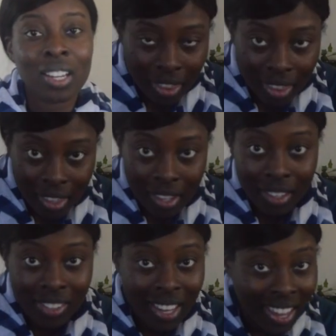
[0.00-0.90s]

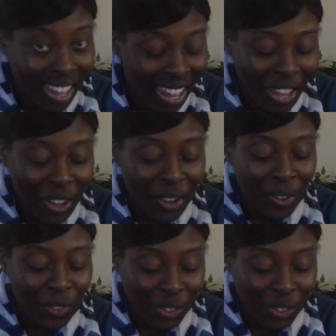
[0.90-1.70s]
Things have